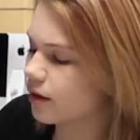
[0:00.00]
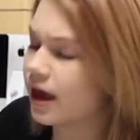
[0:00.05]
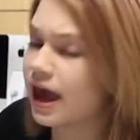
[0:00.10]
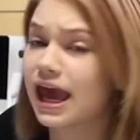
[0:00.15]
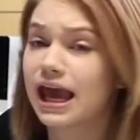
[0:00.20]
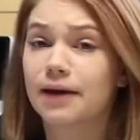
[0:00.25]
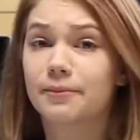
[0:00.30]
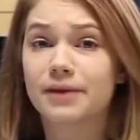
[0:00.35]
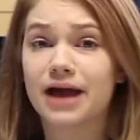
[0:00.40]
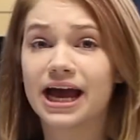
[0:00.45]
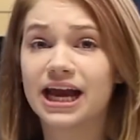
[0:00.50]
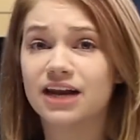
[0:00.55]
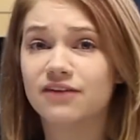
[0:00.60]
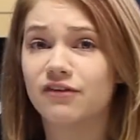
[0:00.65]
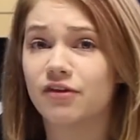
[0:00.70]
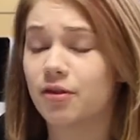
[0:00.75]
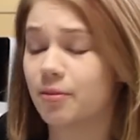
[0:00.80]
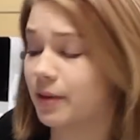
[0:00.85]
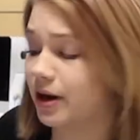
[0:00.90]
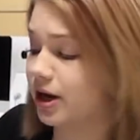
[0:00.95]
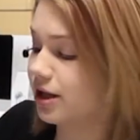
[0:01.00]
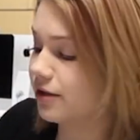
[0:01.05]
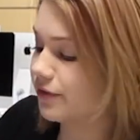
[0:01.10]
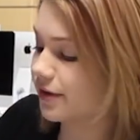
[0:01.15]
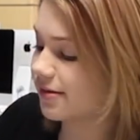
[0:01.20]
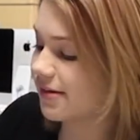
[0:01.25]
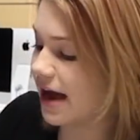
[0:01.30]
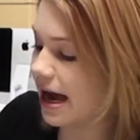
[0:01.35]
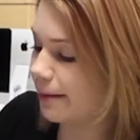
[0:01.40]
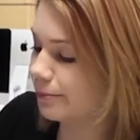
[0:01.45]
Hey, I'm kind of in the middle of
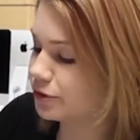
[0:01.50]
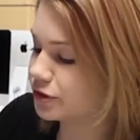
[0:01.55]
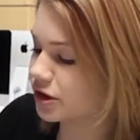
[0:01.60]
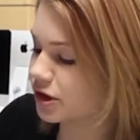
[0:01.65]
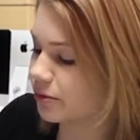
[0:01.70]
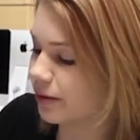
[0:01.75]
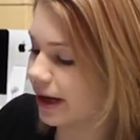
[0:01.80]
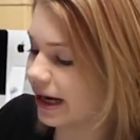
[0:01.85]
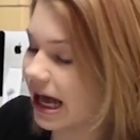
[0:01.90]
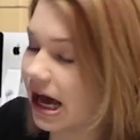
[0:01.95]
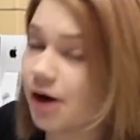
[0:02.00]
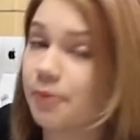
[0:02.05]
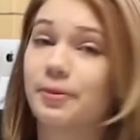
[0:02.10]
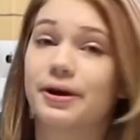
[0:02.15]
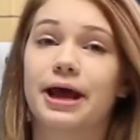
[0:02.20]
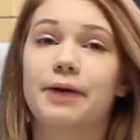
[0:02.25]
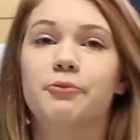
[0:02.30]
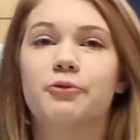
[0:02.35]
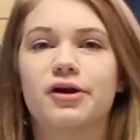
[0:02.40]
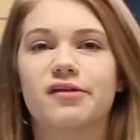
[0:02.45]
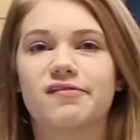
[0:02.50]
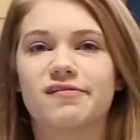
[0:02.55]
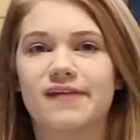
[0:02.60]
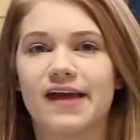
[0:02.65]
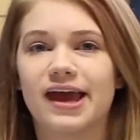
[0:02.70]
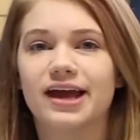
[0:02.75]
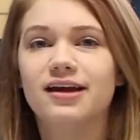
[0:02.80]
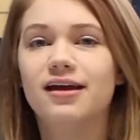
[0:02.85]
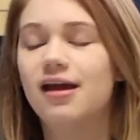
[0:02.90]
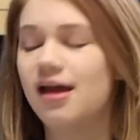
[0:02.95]
a time drill right now, but I'm
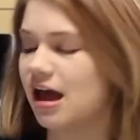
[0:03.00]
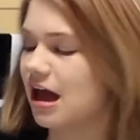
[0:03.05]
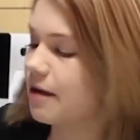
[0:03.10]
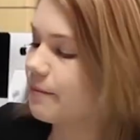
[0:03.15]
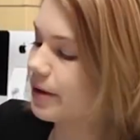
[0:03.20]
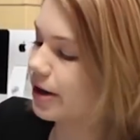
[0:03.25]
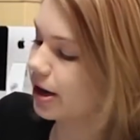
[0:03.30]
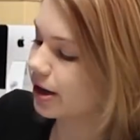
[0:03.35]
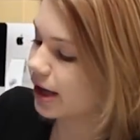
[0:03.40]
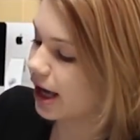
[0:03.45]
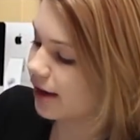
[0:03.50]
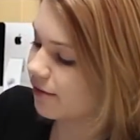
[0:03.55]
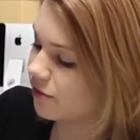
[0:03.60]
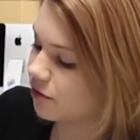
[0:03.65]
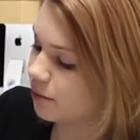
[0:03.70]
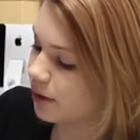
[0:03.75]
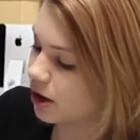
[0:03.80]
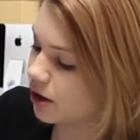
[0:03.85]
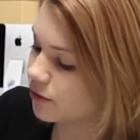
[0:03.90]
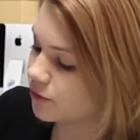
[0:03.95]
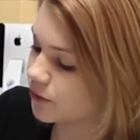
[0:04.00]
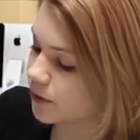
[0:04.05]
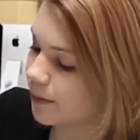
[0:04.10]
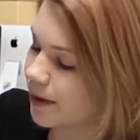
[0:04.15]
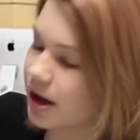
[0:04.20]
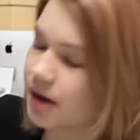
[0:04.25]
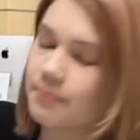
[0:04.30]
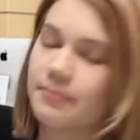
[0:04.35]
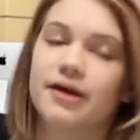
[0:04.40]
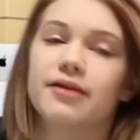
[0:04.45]
Wednesday. I've been on K2 Mingle for
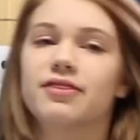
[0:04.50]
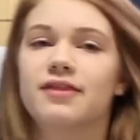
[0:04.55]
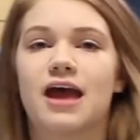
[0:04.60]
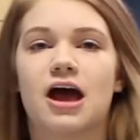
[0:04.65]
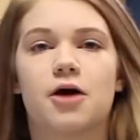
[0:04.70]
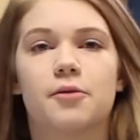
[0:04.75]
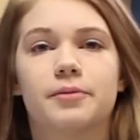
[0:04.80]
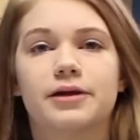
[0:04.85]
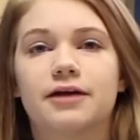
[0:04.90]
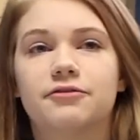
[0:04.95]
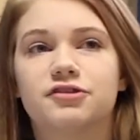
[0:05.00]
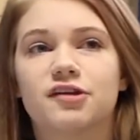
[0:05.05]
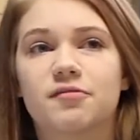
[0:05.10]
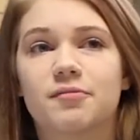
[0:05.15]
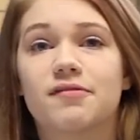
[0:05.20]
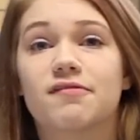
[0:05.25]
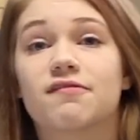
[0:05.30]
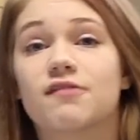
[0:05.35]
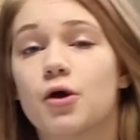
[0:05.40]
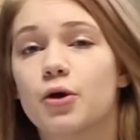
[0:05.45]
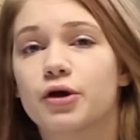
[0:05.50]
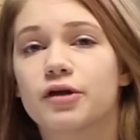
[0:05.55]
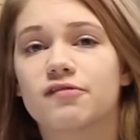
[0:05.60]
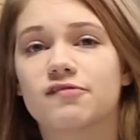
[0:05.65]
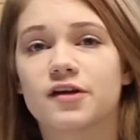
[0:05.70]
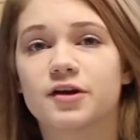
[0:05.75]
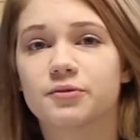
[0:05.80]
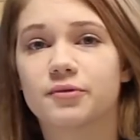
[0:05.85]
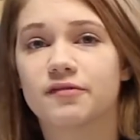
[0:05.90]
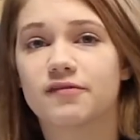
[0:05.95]
about a month now, but I've just been so
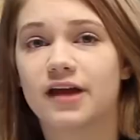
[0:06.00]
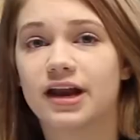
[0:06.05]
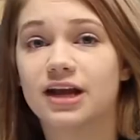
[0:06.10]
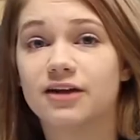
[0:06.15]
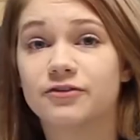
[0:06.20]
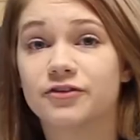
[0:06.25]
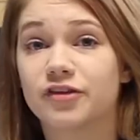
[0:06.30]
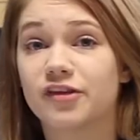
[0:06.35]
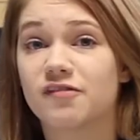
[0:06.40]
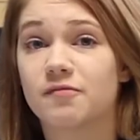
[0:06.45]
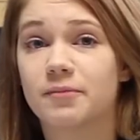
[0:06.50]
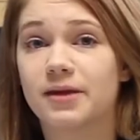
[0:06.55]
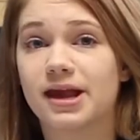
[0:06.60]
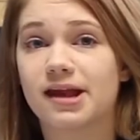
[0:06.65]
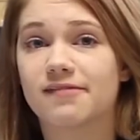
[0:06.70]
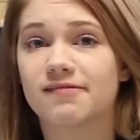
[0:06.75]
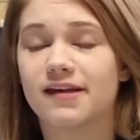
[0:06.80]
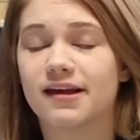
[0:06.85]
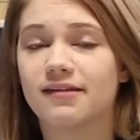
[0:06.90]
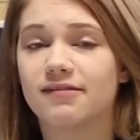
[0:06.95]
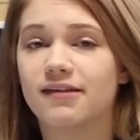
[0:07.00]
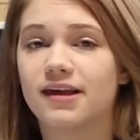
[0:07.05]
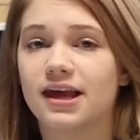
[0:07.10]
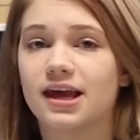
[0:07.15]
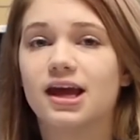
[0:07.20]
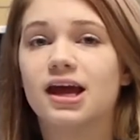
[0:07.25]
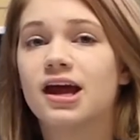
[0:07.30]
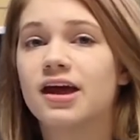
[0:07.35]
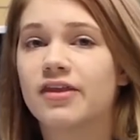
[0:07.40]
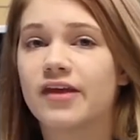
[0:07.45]
concerned with studying for this
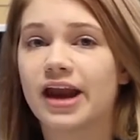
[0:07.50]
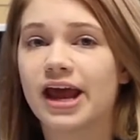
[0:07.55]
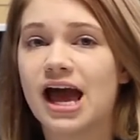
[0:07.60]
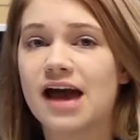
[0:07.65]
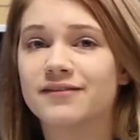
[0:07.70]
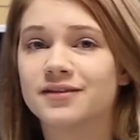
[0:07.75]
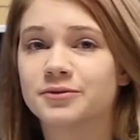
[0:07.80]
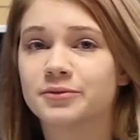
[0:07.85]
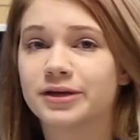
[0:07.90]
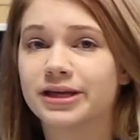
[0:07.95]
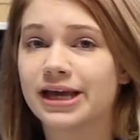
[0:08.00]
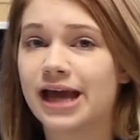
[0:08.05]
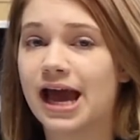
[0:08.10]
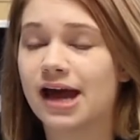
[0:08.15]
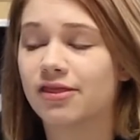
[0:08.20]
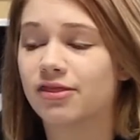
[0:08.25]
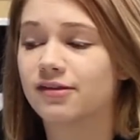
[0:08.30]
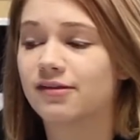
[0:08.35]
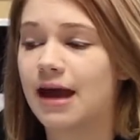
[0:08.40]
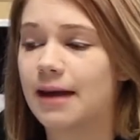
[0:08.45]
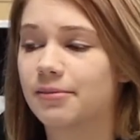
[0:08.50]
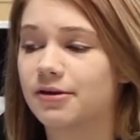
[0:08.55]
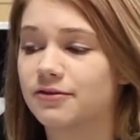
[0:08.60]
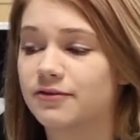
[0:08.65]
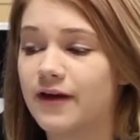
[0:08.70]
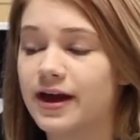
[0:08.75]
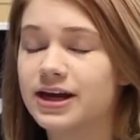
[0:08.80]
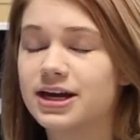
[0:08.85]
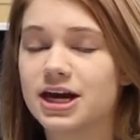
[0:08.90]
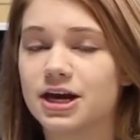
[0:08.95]
PSAT that I haven't really had the time to
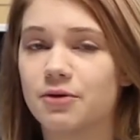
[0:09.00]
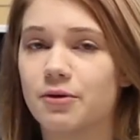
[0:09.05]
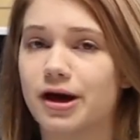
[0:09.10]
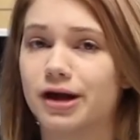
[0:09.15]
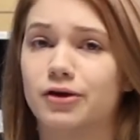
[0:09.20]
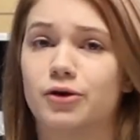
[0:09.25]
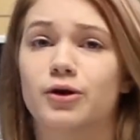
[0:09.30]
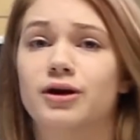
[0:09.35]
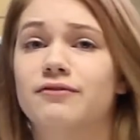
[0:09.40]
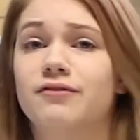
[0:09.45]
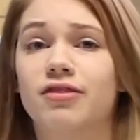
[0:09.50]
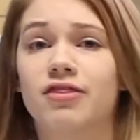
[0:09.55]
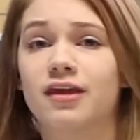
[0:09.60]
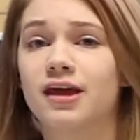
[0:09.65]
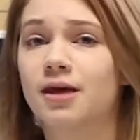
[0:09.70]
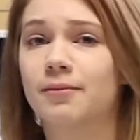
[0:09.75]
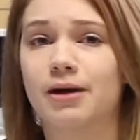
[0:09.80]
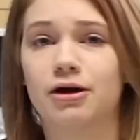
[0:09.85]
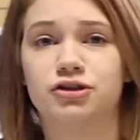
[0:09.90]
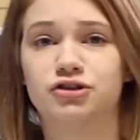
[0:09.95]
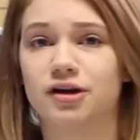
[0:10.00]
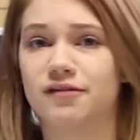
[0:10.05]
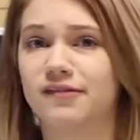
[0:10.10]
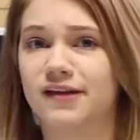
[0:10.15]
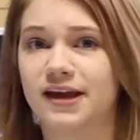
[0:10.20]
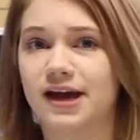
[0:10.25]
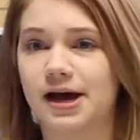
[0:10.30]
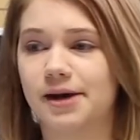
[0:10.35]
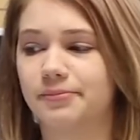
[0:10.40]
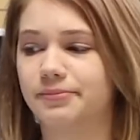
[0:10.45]
find anyone or even think about
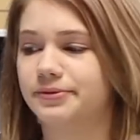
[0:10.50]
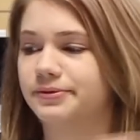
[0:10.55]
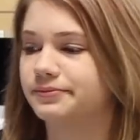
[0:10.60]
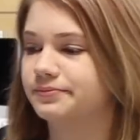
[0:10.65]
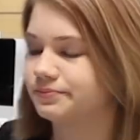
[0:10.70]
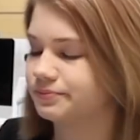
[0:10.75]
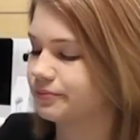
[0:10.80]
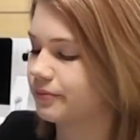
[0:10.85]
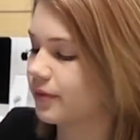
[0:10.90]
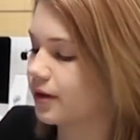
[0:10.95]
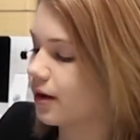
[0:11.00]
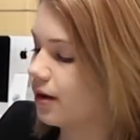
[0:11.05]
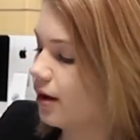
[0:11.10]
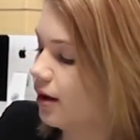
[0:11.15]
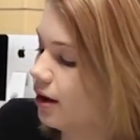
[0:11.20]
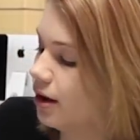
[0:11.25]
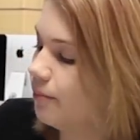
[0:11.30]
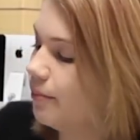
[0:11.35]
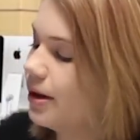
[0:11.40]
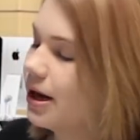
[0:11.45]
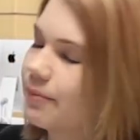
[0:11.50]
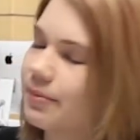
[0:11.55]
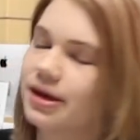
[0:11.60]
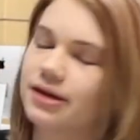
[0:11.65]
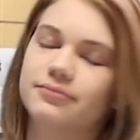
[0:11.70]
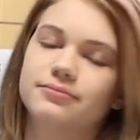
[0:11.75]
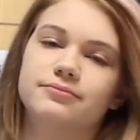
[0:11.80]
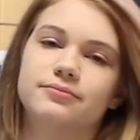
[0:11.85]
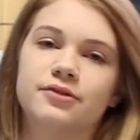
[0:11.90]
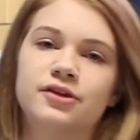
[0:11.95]
dressing up. But I
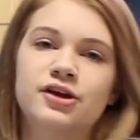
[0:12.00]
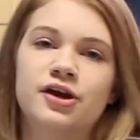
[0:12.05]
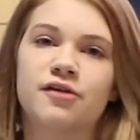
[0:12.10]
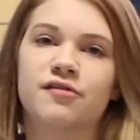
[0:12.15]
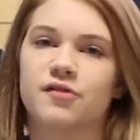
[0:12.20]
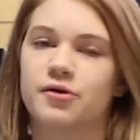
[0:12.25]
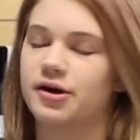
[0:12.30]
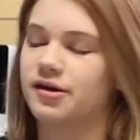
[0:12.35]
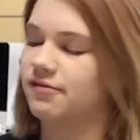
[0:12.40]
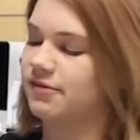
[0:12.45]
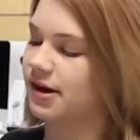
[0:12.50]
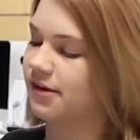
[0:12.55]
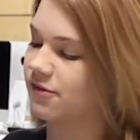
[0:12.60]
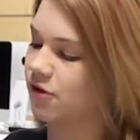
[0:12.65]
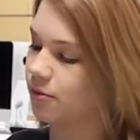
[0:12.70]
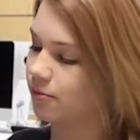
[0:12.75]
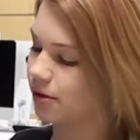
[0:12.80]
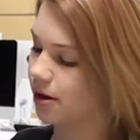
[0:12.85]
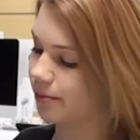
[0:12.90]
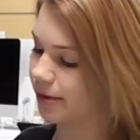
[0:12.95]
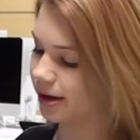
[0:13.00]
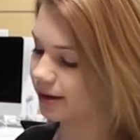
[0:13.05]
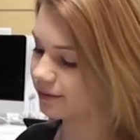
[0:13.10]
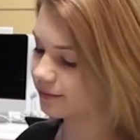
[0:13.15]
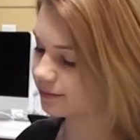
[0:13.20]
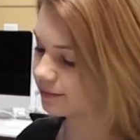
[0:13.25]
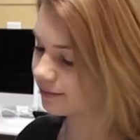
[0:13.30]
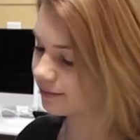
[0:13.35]
mean, there's always next one coming.